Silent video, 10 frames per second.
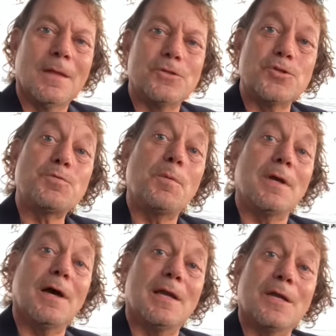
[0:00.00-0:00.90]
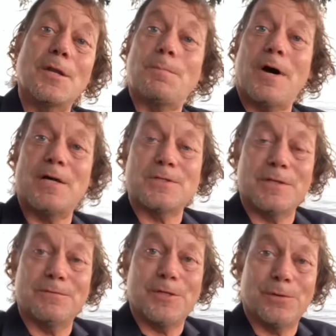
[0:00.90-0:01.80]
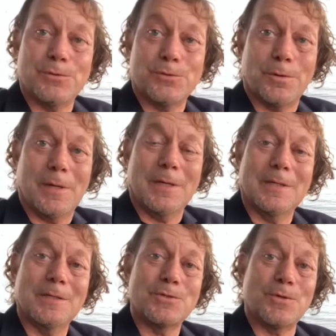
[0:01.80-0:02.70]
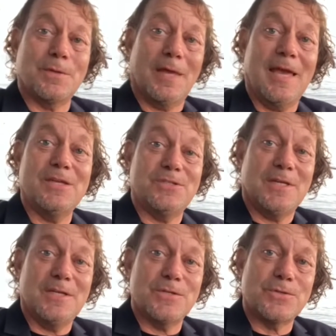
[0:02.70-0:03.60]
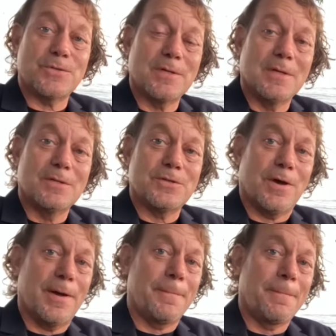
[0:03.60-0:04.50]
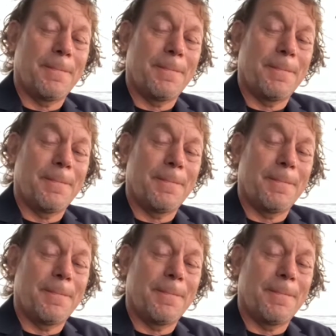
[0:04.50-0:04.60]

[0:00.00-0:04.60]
just when we got into positive territory, so the AD's time,